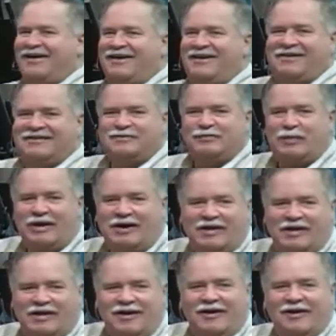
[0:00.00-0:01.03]
Because
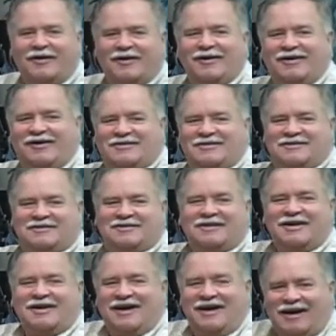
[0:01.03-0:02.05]
pilot error is an
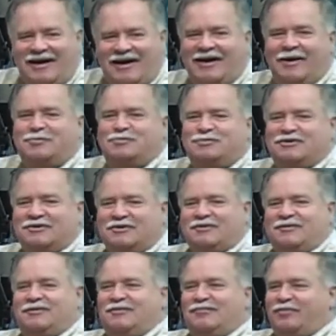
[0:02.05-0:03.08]

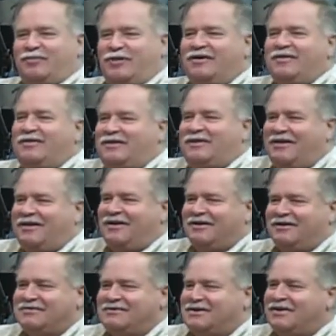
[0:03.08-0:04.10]
absolute
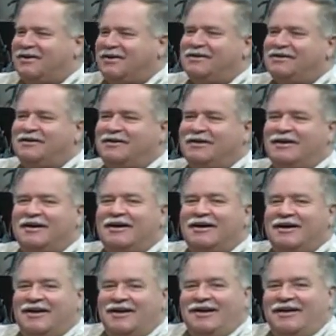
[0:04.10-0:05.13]
breathtaking, stunning thing.
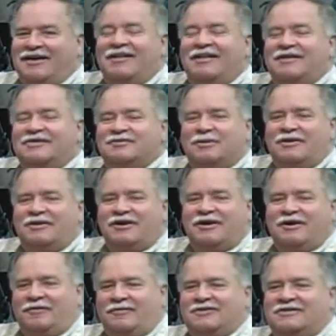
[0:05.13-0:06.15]
And that's why they
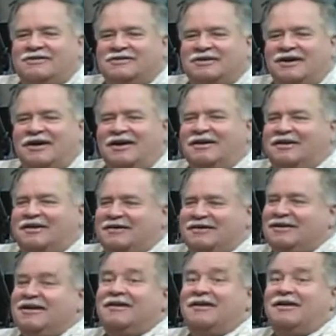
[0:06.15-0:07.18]
always say,
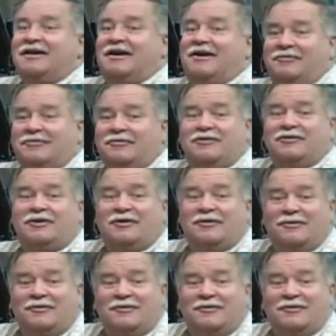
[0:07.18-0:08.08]
get altitude.